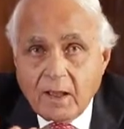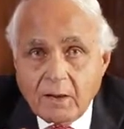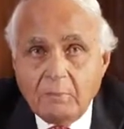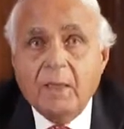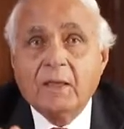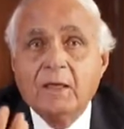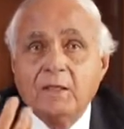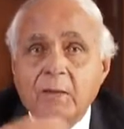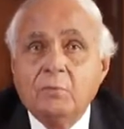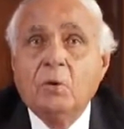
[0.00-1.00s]
and
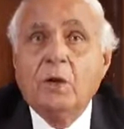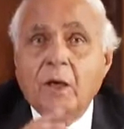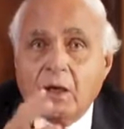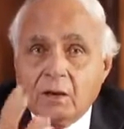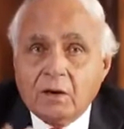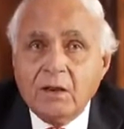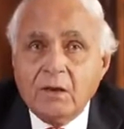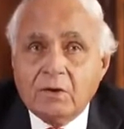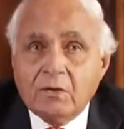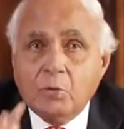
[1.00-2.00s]
making them to
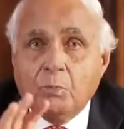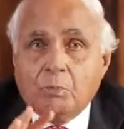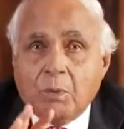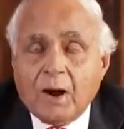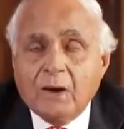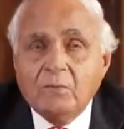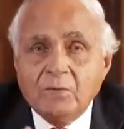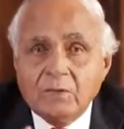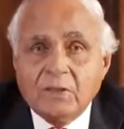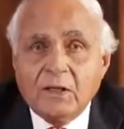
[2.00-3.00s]
agree to part
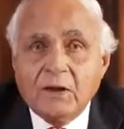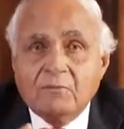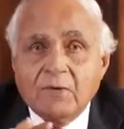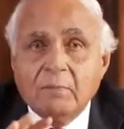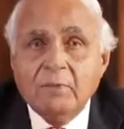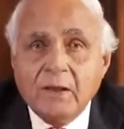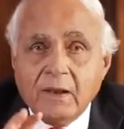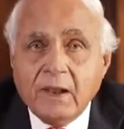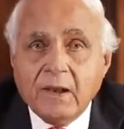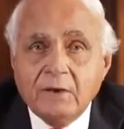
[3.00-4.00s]
with their family
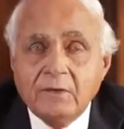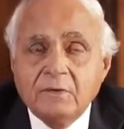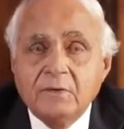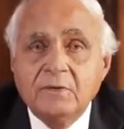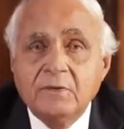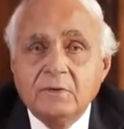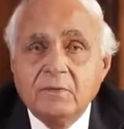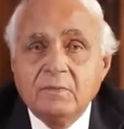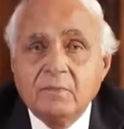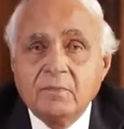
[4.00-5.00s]
lands
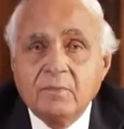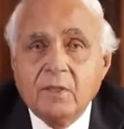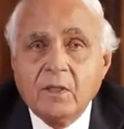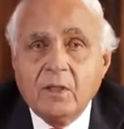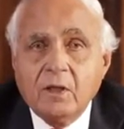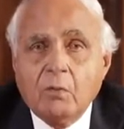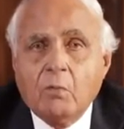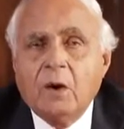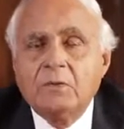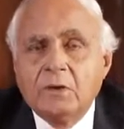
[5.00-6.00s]

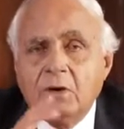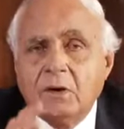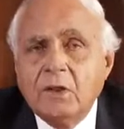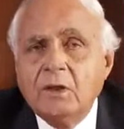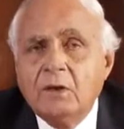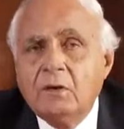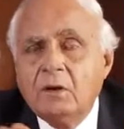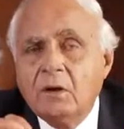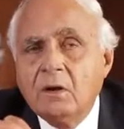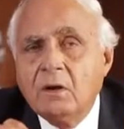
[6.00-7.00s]
was indeed
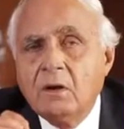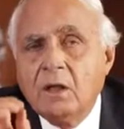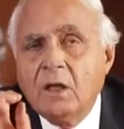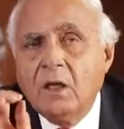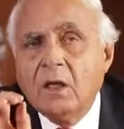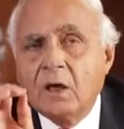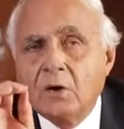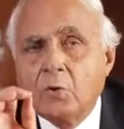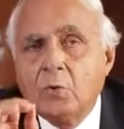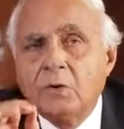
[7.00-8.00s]
a
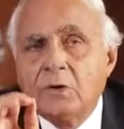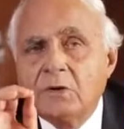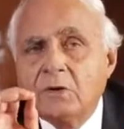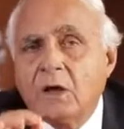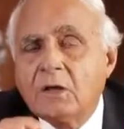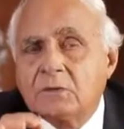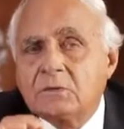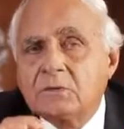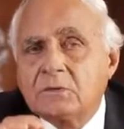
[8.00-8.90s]
Herculean task.